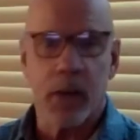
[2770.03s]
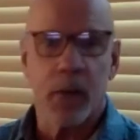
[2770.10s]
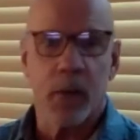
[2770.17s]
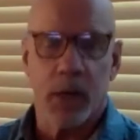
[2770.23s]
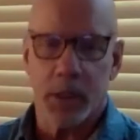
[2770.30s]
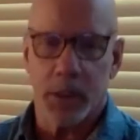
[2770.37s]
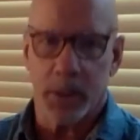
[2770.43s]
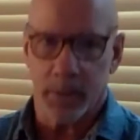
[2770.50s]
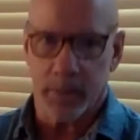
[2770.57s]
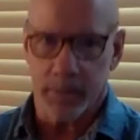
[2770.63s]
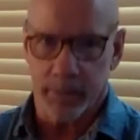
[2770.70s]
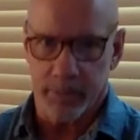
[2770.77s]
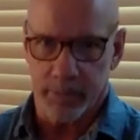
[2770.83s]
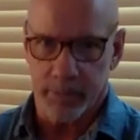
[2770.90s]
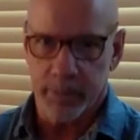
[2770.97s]
question.
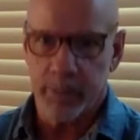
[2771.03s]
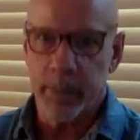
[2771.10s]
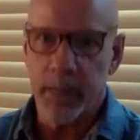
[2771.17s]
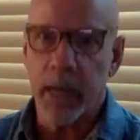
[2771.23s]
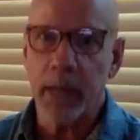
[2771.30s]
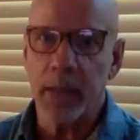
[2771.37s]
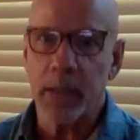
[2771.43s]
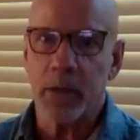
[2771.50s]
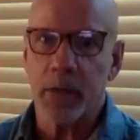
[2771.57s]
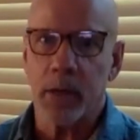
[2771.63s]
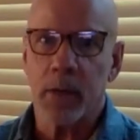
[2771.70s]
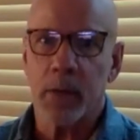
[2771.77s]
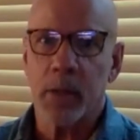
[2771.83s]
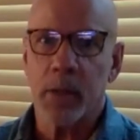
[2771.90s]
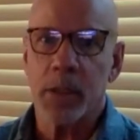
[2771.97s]
That is a
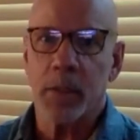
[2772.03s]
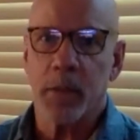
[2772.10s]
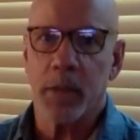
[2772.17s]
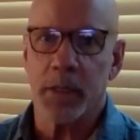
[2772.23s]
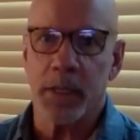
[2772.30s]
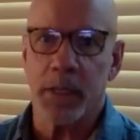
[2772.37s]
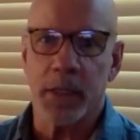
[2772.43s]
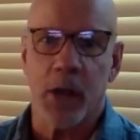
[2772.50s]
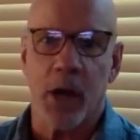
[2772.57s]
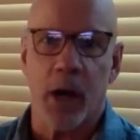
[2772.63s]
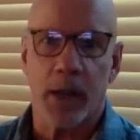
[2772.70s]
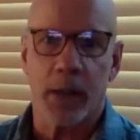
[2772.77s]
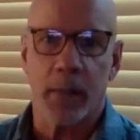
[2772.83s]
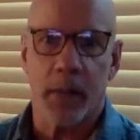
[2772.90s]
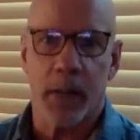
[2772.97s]
great question, because they
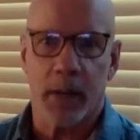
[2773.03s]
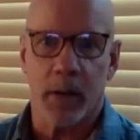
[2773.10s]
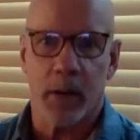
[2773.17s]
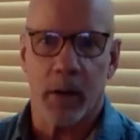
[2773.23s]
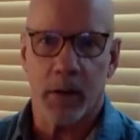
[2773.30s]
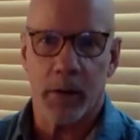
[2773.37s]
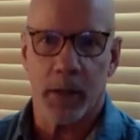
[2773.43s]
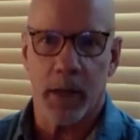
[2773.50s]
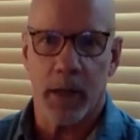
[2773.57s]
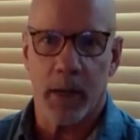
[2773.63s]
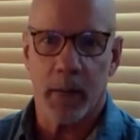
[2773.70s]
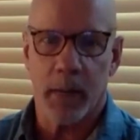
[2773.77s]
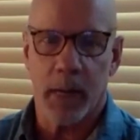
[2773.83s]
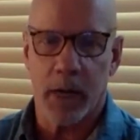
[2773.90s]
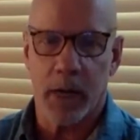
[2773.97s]
talked about it all the
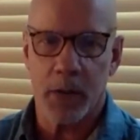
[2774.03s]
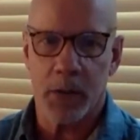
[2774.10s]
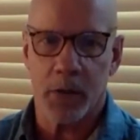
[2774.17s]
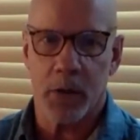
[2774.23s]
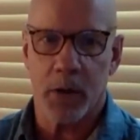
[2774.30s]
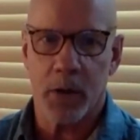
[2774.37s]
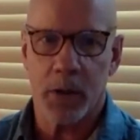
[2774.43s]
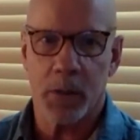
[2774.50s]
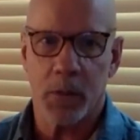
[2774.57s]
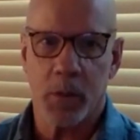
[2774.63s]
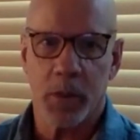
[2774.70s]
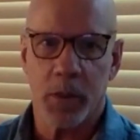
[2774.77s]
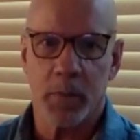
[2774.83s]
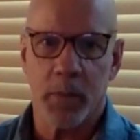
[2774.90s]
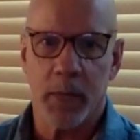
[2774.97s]
time, how strong she
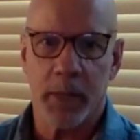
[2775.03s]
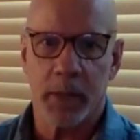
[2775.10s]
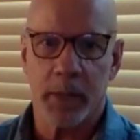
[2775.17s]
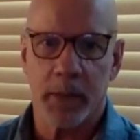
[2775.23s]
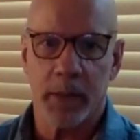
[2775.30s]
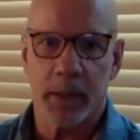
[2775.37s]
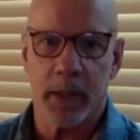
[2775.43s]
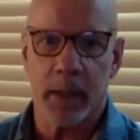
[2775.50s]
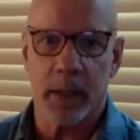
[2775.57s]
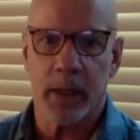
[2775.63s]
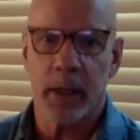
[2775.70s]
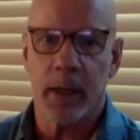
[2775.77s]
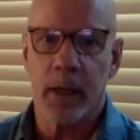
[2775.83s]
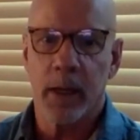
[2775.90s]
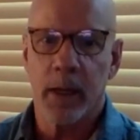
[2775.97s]
was mentally.
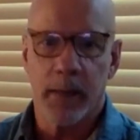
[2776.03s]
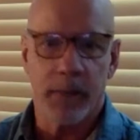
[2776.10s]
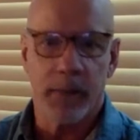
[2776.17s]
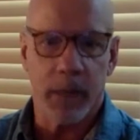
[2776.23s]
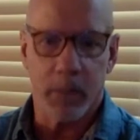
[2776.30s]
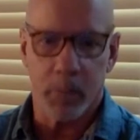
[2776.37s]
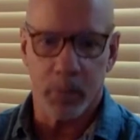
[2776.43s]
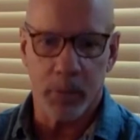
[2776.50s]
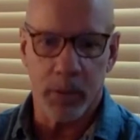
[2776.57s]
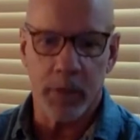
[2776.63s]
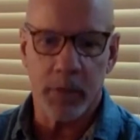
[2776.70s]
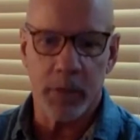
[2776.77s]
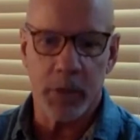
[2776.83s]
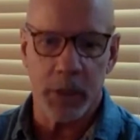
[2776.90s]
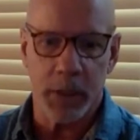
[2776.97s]
And they
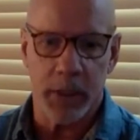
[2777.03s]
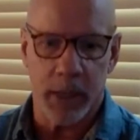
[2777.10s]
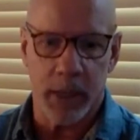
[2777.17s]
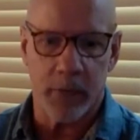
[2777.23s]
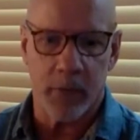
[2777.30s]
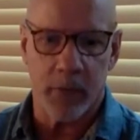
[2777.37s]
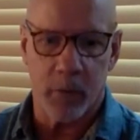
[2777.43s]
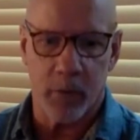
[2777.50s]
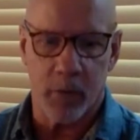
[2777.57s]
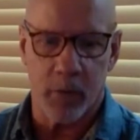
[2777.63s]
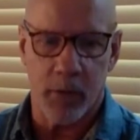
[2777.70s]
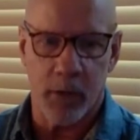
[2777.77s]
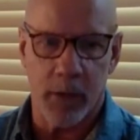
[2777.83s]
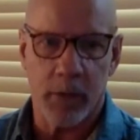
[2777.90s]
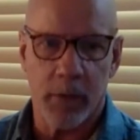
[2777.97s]
believed she got it from her
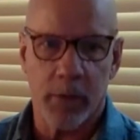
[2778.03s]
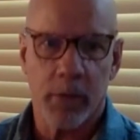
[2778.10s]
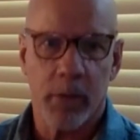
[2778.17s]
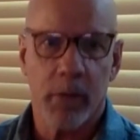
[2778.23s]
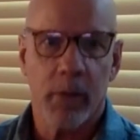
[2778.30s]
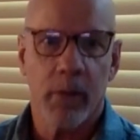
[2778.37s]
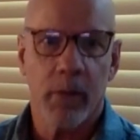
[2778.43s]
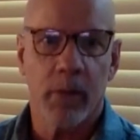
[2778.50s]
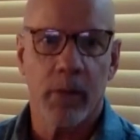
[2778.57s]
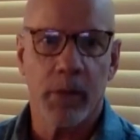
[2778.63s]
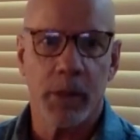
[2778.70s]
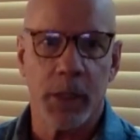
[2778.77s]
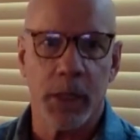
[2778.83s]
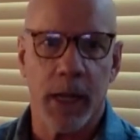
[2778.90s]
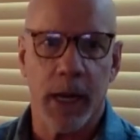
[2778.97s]
faith.
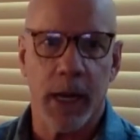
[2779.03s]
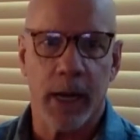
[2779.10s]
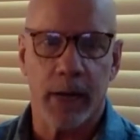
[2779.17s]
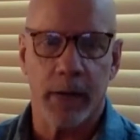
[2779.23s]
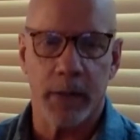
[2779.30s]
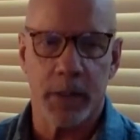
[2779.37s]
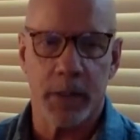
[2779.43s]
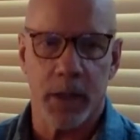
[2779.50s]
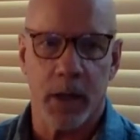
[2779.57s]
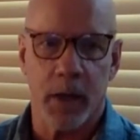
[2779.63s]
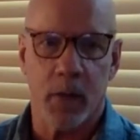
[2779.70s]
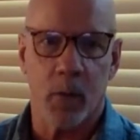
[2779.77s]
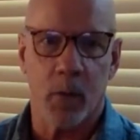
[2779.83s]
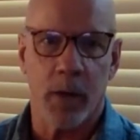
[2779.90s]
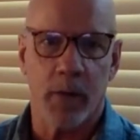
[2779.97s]
She had this
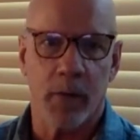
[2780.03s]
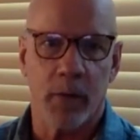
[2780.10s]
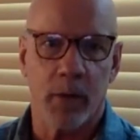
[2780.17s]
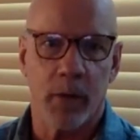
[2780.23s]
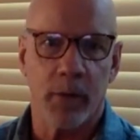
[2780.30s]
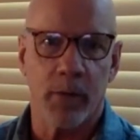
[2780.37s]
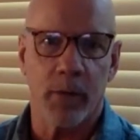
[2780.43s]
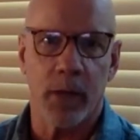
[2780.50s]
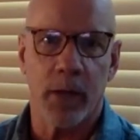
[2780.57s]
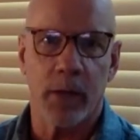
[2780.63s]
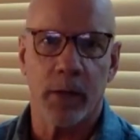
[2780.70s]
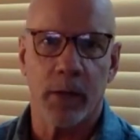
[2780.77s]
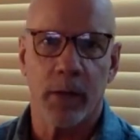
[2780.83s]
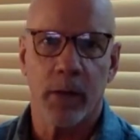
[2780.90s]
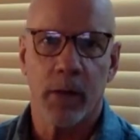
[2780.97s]
unwavering
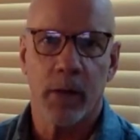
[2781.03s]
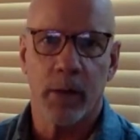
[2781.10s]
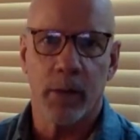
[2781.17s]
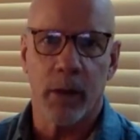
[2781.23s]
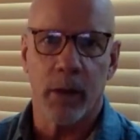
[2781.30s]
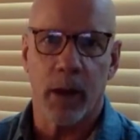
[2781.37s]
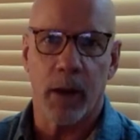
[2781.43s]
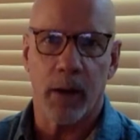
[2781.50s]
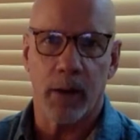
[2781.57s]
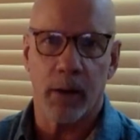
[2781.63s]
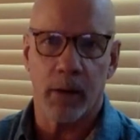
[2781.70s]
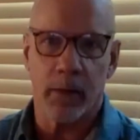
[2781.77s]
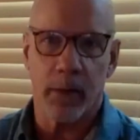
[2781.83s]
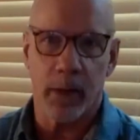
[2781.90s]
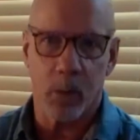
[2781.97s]
faith that
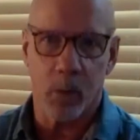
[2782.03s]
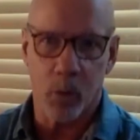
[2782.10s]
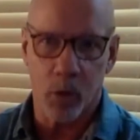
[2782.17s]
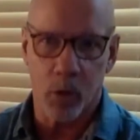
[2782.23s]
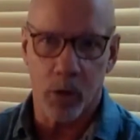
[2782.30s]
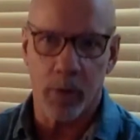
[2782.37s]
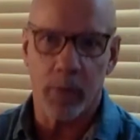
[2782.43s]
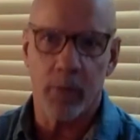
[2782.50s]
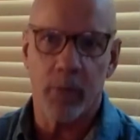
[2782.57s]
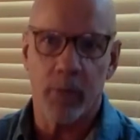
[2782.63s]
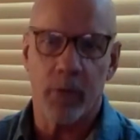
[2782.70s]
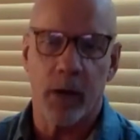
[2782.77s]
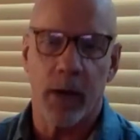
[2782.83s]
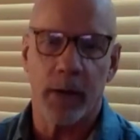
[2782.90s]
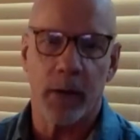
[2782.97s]
they would
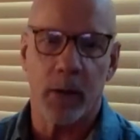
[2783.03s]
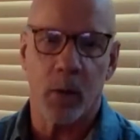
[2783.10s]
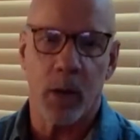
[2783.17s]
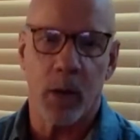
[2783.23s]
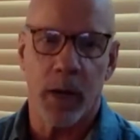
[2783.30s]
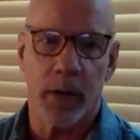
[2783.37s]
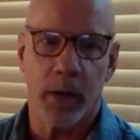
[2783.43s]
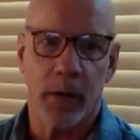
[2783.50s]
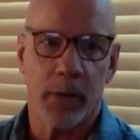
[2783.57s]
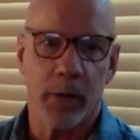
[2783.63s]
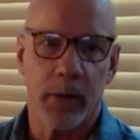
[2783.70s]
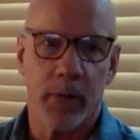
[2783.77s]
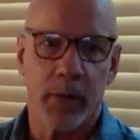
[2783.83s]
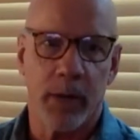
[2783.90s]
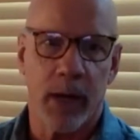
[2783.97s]
find their way to the
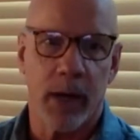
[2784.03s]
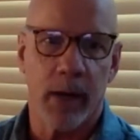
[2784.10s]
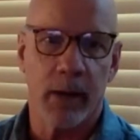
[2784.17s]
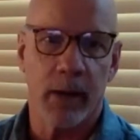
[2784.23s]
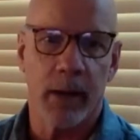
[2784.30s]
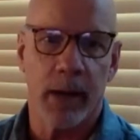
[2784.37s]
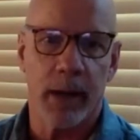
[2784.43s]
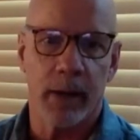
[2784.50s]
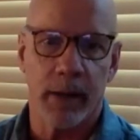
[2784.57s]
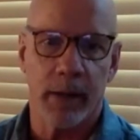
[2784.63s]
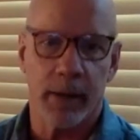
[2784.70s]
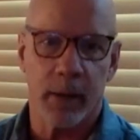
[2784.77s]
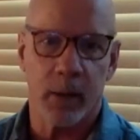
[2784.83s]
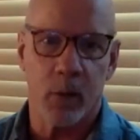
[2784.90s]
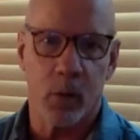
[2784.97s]
Green Valley and
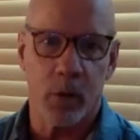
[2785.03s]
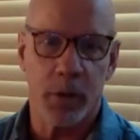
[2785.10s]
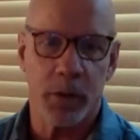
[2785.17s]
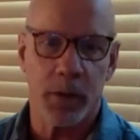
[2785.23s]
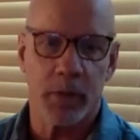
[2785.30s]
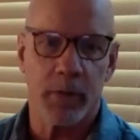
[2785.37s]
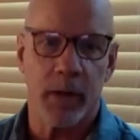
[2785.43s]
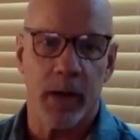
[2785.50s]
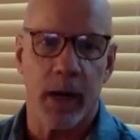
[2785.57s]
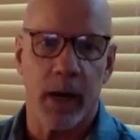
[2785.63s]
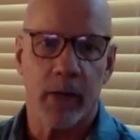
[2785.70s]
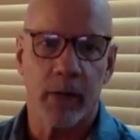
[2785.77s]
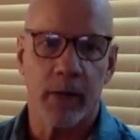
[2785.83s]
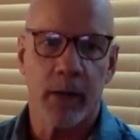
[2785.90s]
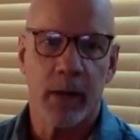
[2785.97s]
that they would
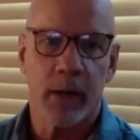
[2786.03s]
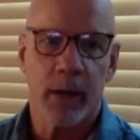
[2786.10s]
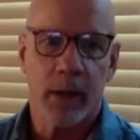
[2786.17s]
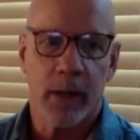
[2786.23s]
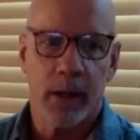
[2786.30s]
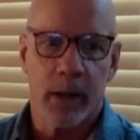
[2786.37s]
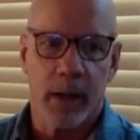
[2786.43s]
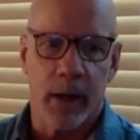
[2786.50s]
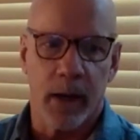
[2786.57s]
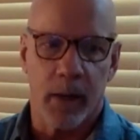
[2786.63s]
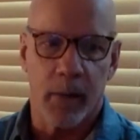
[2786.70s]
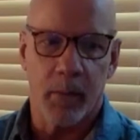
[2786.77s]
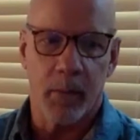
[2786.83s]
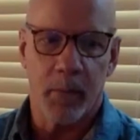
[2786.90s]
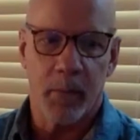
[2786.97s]
survive.
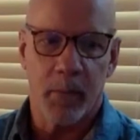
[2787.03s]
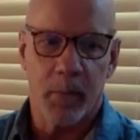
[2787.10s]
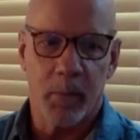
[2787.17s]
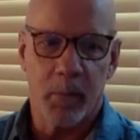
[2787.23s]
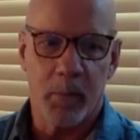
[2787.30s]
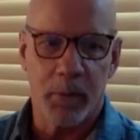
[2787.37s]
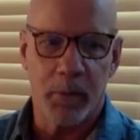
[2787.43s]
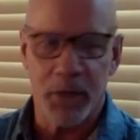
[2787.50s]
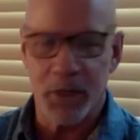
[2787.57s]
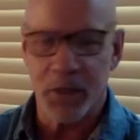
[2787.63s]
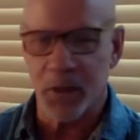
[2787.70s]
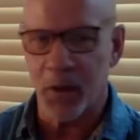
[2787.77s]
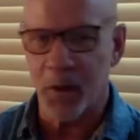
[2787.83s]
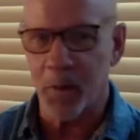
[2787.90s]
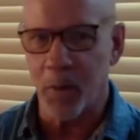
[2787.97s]
But there are
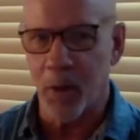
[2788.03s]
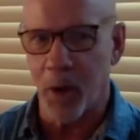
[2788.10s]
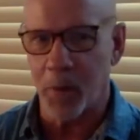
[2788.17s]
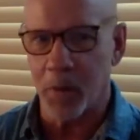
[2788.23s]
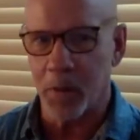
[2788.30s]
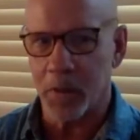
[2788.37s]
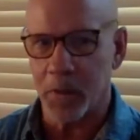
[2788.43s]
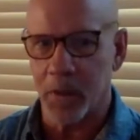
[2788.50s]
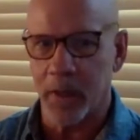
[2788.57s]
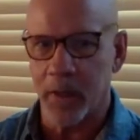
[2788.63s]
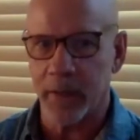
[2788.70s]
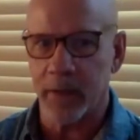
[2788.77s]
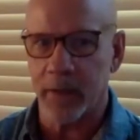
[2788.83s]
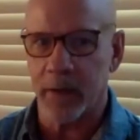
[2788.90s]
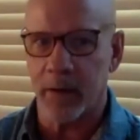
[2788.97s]
certain moments,
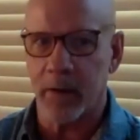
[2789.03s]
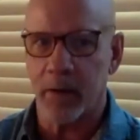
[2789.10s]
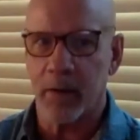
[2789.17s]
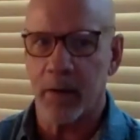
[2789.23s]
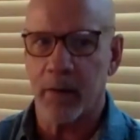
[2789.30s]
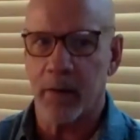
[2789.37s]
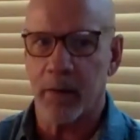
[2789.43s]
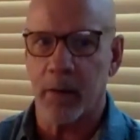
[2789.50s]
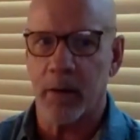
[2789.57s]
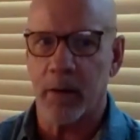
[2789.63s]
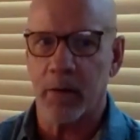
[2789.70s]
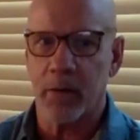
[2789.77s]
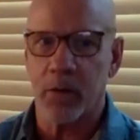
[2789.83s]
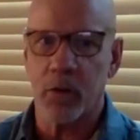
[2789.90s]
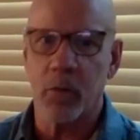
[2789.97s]
right? There
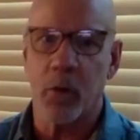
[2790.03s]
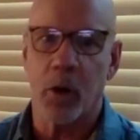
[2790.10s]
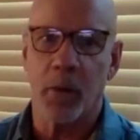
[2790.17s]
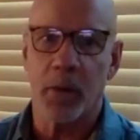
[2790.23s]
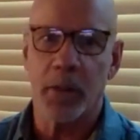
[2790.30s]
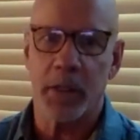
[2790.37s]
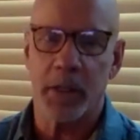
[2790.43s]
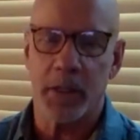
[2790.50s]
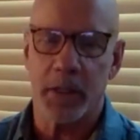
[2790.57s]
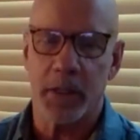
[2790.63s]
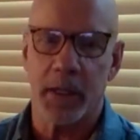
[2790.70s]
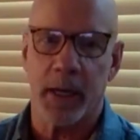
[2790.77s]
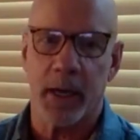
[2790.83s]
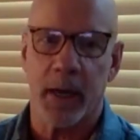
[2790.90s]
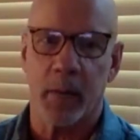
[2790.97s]
are two moments that
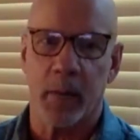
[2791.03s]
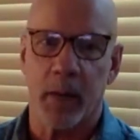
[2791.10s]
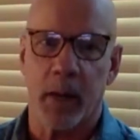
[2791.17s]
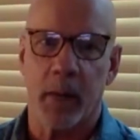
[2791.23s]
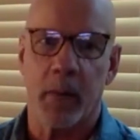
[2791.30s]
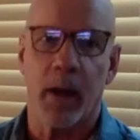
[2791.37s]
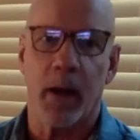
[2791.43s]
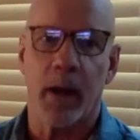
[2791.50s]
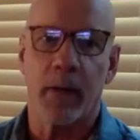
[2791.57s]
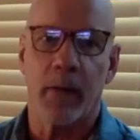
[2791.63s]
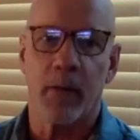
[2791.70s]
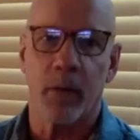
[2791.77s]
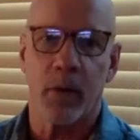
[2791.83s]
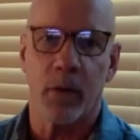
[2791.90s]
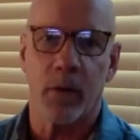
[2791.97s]
stick out in my
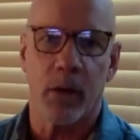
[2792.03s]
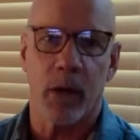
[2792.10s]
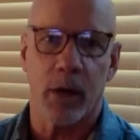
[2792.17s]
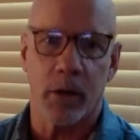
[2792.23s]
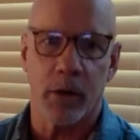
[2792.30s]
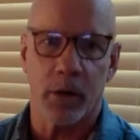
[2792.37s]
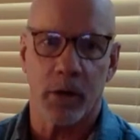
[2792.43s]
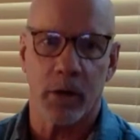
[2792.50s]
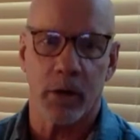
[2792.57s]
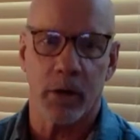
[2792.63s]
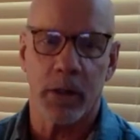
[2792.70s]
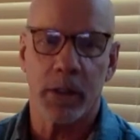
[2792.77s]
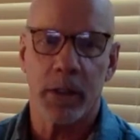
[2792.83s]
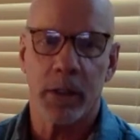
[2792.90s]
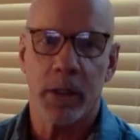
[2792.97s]
mind for her utter
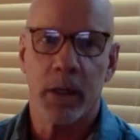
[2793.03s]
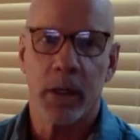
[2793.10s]
courage.